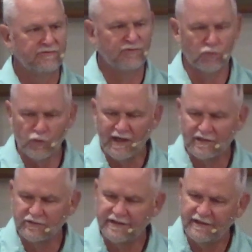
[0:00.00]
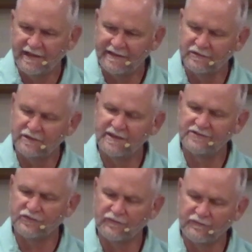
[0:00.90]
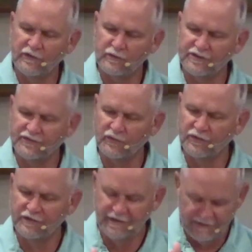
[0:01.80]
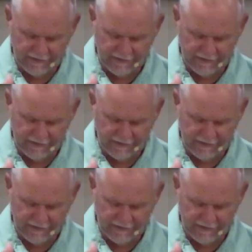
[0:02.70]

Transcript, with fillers: directly and laser focused on